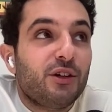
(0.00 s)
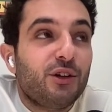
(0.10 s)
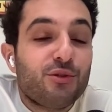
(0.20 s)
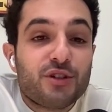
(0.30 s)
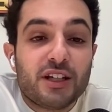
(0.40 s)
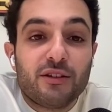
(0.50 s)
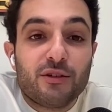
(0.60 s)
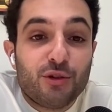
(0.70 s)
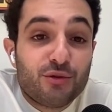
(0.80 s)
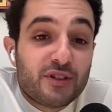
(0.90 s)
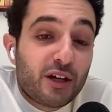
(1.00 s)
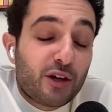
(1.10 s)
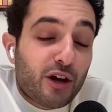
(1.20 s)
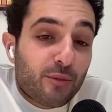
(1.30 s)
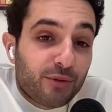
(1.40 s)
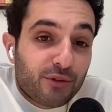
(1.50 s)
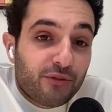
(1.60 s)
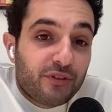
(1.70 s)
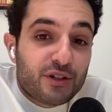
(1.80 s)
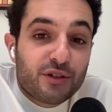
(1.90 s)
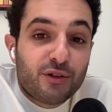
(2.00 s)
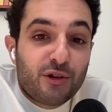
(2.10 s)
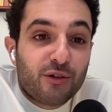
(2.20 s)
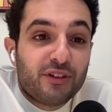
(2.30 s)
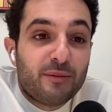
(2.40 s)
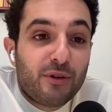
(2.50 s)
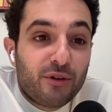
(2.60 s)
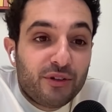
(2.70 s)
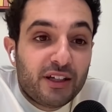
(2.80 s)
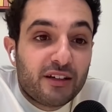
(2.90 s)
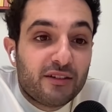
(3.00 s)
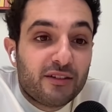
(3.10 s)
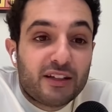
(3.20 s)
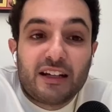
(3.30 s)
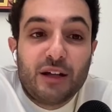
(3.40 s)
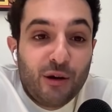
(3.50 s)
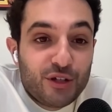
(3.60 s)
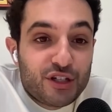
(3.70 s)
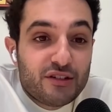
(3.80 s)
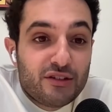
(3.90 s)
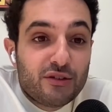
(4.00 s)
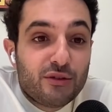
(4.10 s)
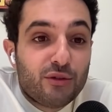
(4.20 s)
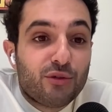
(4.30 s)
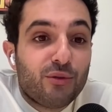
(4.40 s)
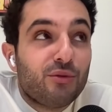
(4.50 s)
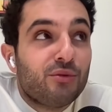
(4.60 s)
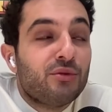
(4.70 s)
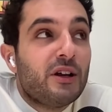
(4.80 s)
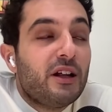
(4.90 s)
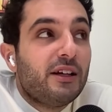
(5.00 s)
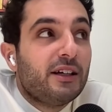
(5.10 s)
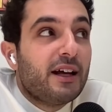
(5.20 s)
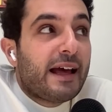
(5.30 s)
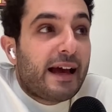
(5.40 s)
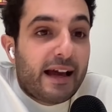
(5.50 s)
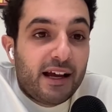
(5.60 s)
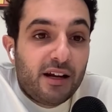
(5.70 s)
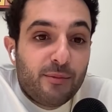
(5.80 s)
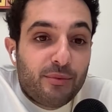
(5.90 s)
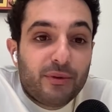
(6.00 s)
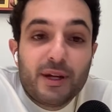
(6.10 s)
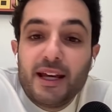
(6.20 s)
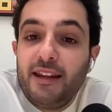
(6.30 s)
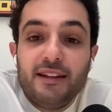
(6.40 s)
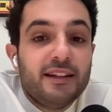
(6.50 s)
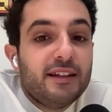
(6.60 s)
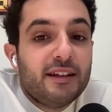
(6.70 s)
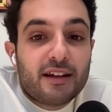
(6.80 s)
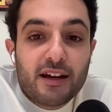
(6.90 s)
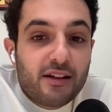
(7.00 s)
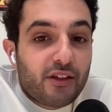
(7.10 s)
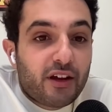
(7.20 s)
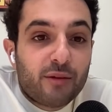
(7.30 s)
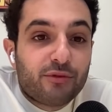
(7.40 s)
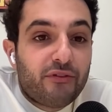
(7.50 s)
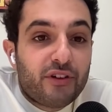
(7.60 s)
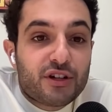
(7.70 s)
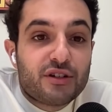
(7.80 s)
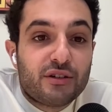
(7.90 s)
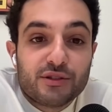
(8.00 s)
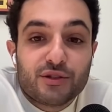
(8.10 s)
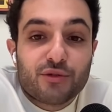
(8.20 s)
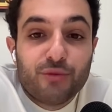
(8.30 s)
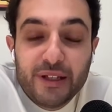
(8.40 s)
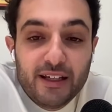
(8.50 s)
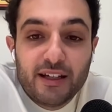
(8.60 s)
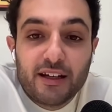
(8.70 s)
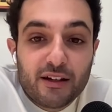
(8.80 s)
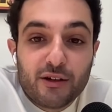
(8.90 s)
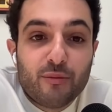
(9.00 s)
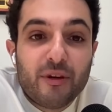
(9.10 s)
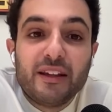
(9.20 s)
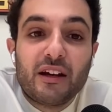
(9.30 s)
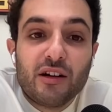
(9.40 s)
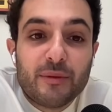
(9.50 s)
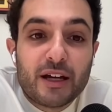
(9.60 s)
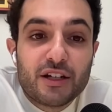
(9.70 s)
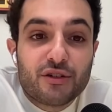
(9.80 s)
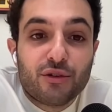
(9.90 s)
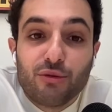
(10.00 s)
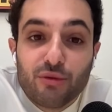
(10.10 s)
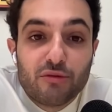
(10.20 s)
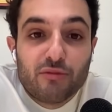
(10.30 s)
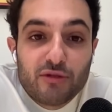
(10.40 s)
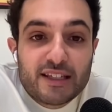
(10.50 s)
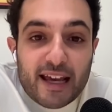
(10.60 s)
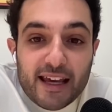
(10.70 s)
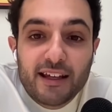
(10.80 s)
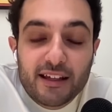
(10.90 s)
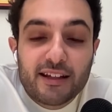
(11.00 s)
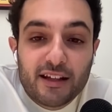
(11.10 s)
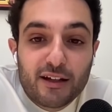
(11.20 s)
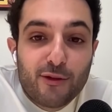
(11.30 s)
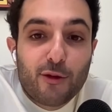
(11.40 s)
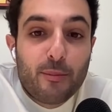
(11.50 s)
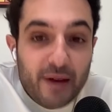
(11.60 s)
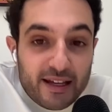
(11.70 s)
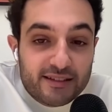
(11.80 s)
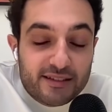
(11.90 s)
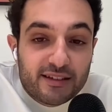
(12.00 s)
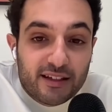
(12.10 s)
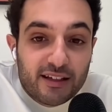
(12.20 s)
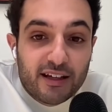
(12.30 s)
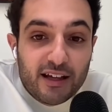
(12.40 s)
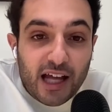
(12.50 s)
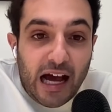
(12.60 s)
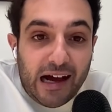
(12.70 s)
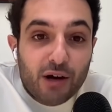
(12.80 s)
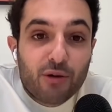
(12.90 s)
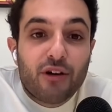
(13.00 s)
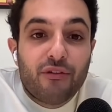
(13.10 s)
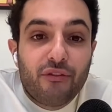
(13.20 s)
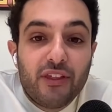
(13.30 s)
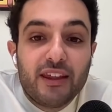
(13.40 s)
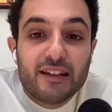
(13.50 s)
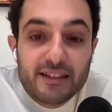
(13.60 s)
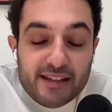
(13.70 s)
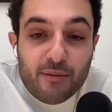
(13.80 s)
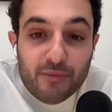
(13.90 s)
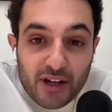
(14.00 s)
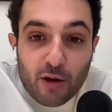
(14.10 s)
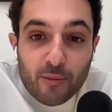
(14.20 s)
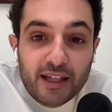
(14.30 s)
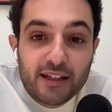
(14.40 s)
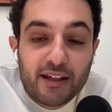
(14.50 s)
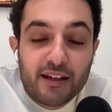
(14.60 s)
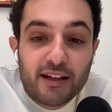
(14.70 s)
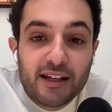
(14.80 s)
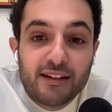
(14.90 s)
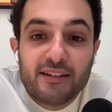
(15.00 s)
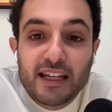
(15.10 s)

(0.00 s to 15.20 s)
using computer vision or deep learning technologies to help any healthcare professionals reading a medical image to take the best out of the exam they are making. And